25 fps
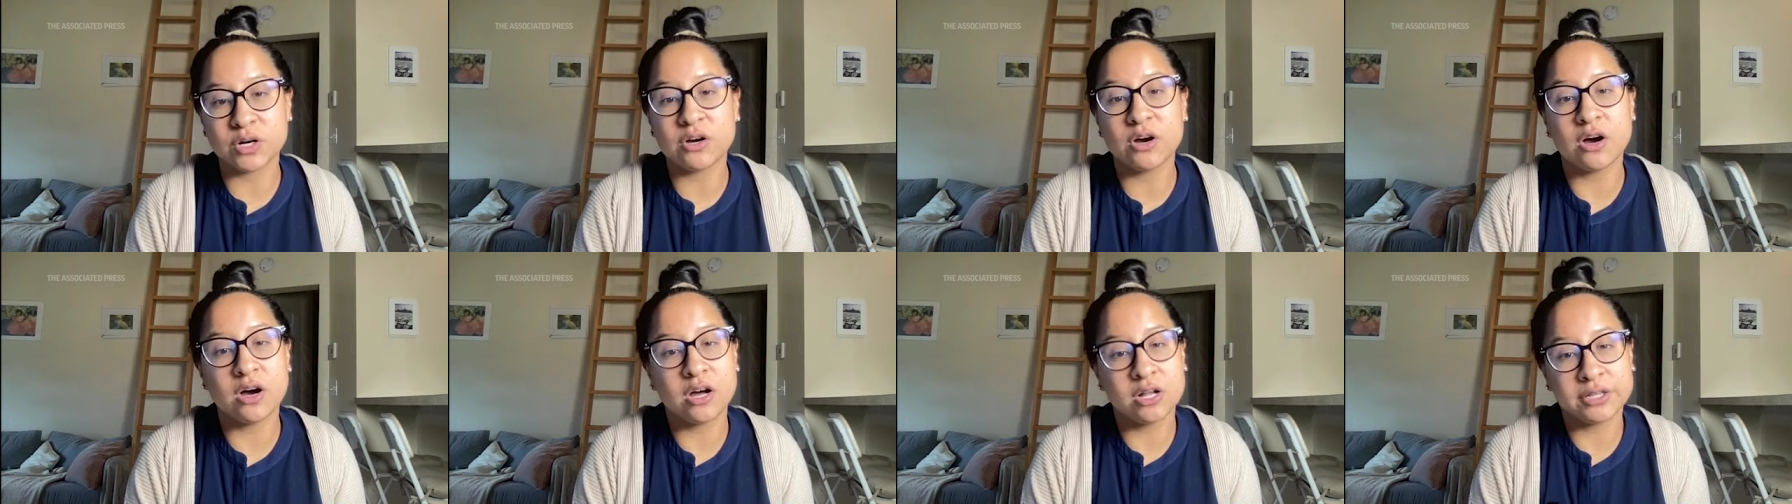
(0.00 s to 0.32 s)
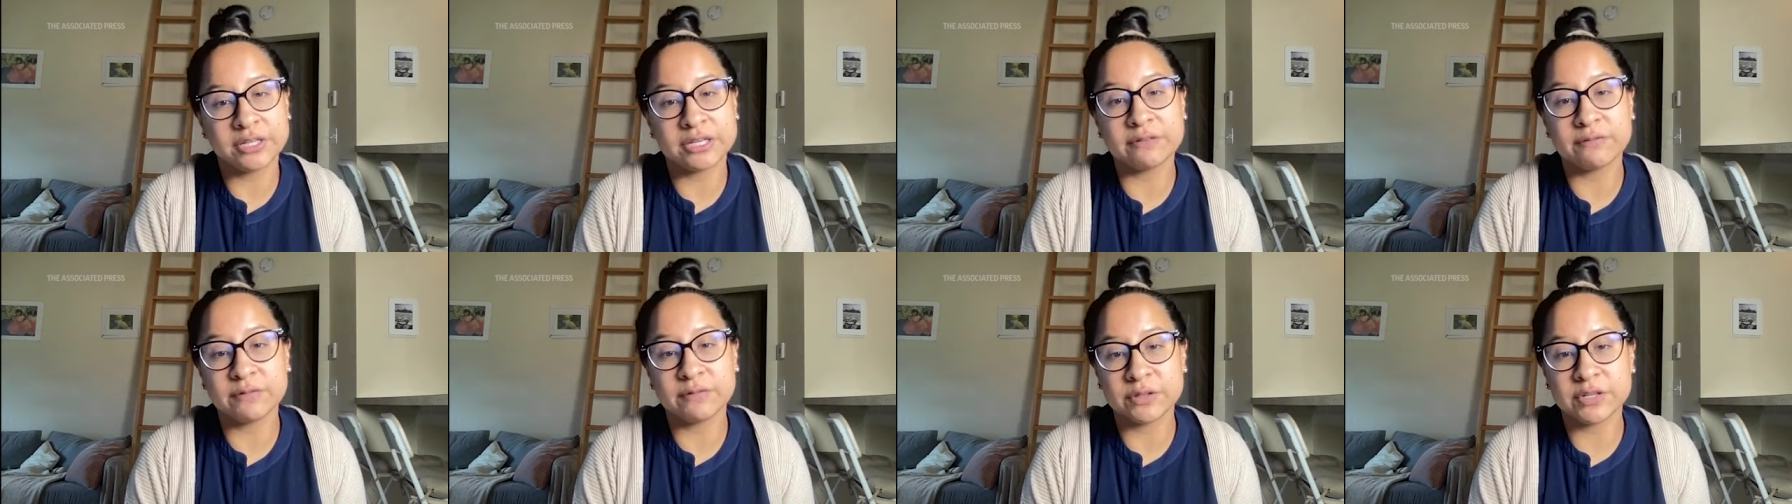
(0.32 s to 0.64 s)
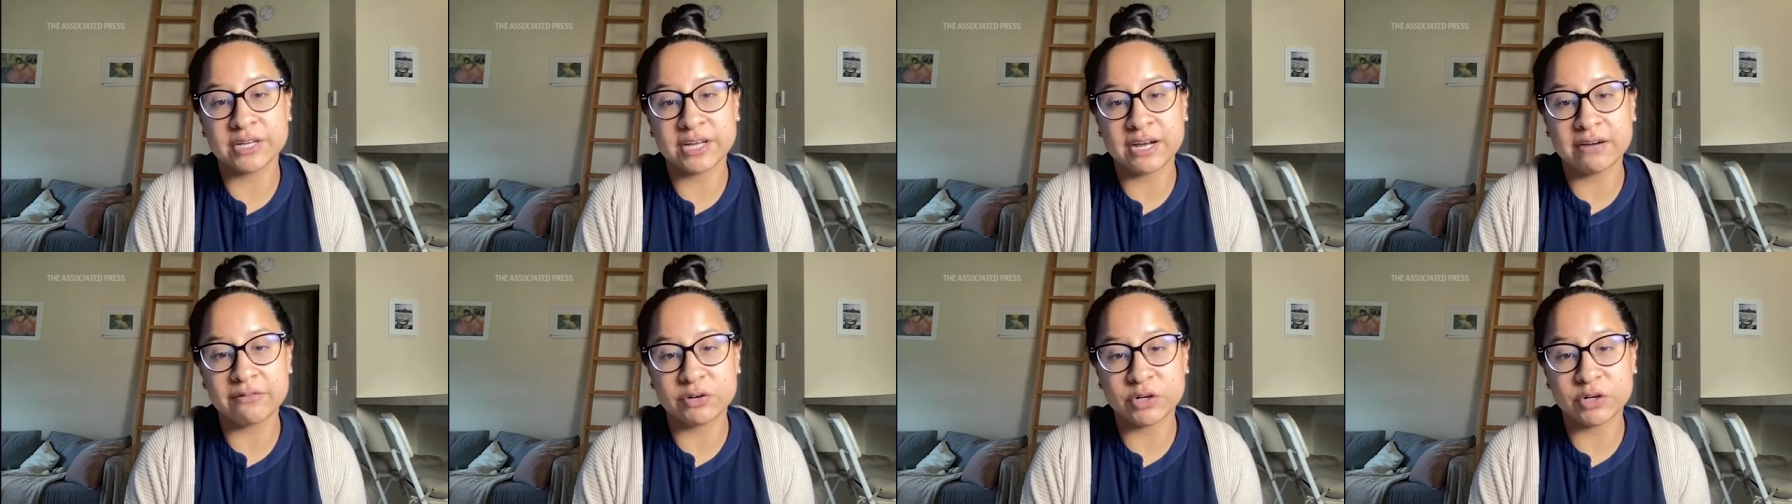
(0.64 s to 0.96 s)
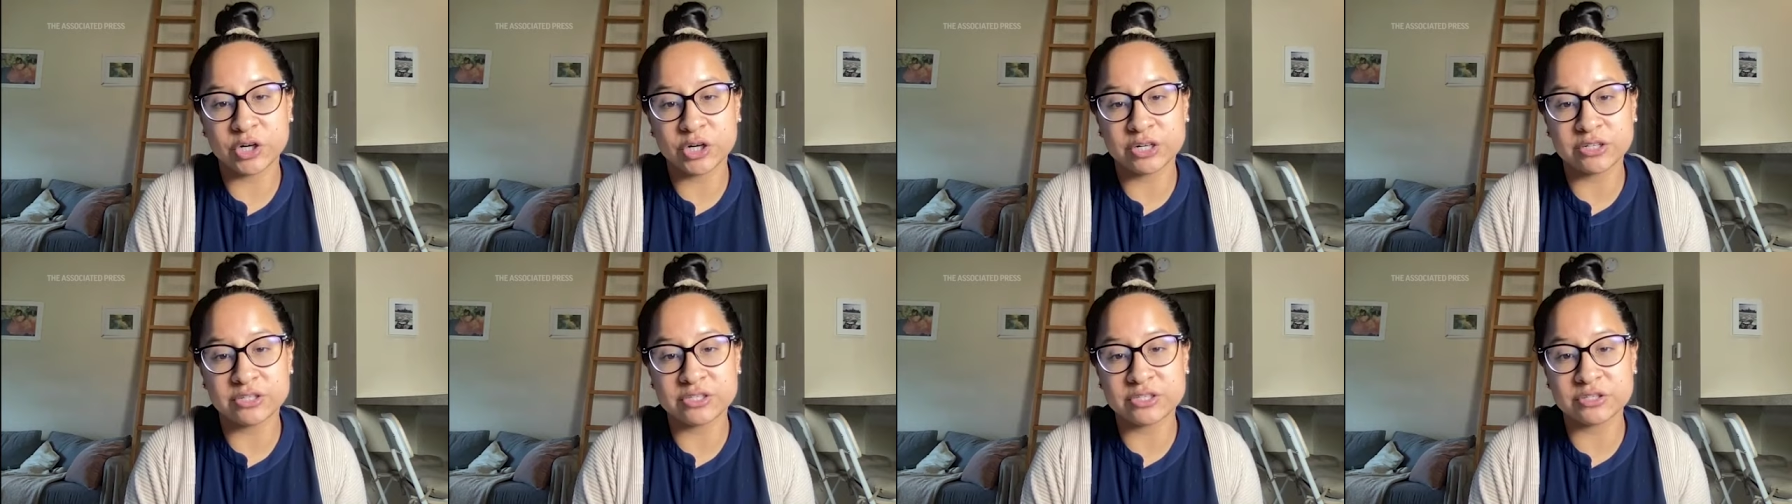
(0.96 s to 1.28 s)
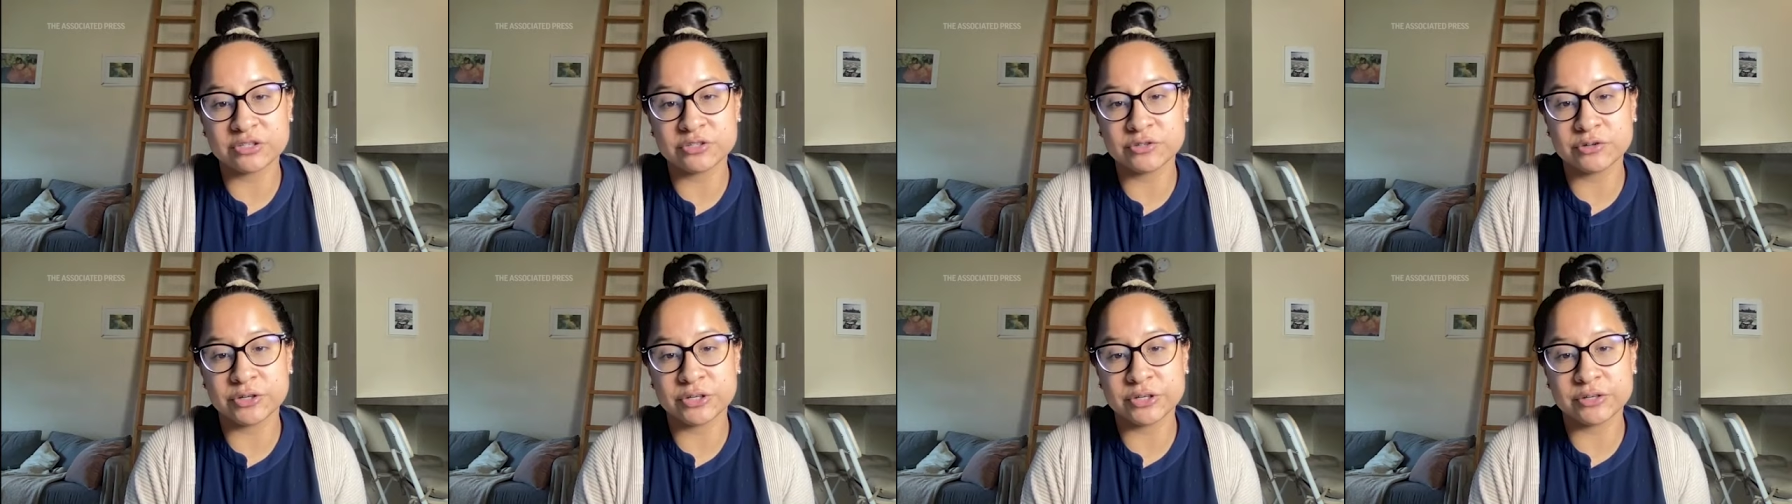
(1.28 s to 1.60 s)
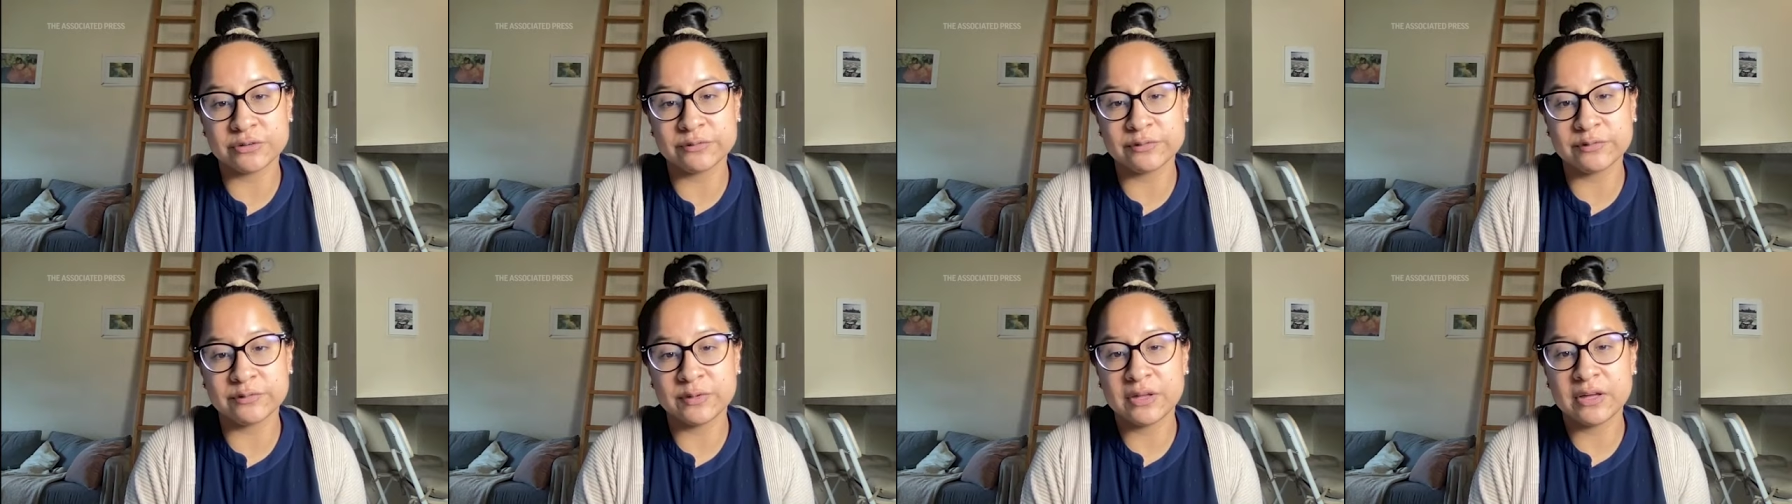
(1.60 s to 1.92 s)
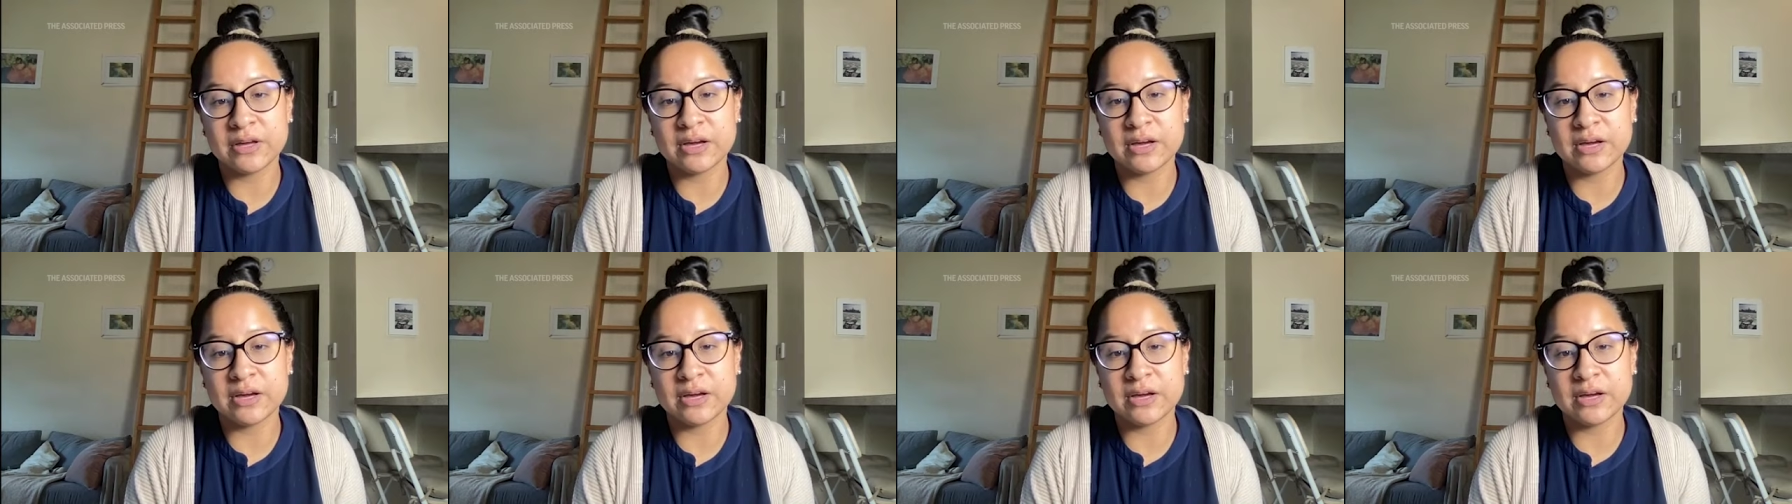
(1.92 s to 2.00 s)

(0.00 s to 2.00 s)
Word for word: calling for the governor to sort of